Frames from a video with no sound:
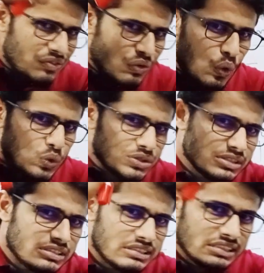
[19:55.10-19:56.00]

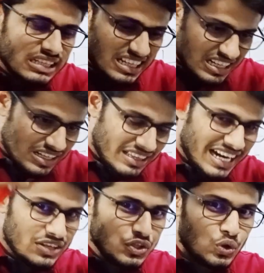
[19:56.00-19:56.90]
force
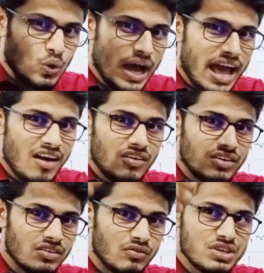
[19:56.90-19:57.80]
that you
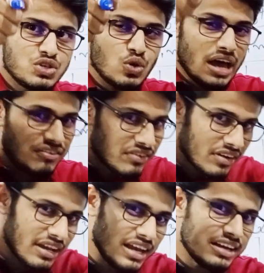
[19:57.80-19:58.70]
have, which you have
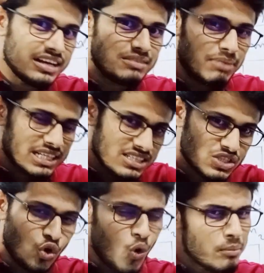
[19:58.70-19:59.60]
created by just
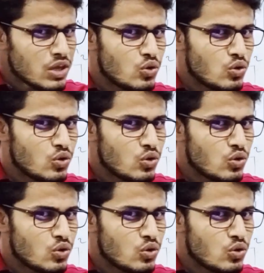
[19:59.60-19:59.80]
combing